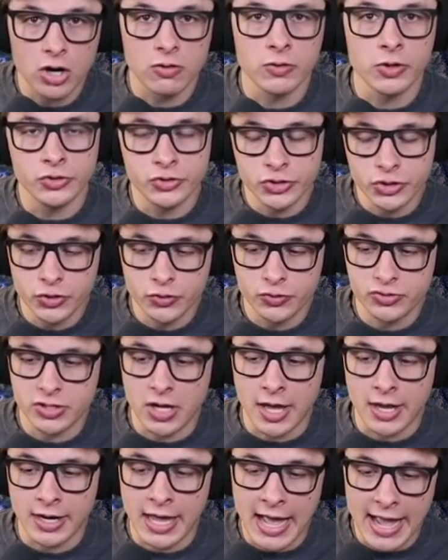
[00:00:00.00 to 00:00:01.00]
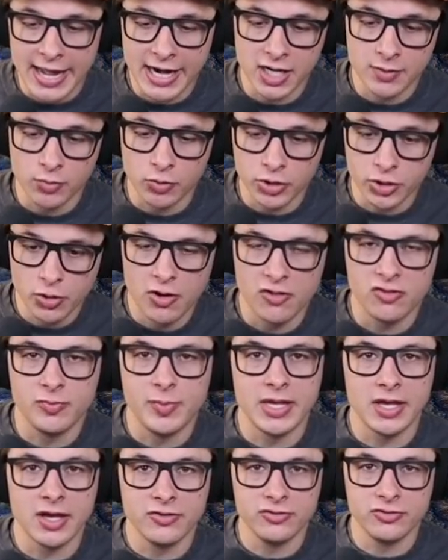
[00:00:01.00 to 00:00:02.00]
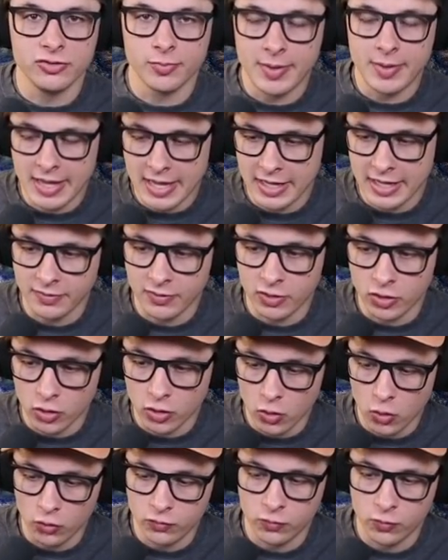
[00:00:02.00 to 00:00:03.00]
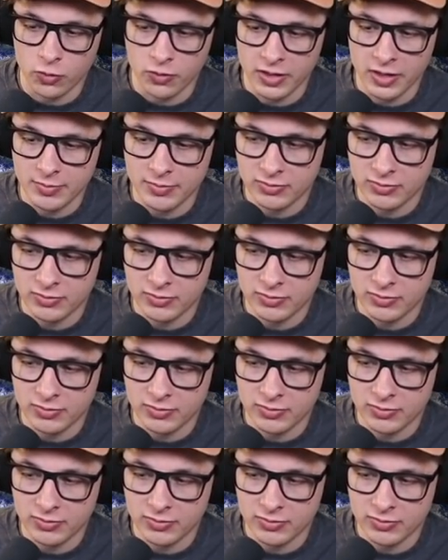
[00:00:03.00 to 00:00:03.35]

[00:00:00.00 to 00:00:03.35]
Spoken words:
reduced on hireable units because you're paying the gold for them.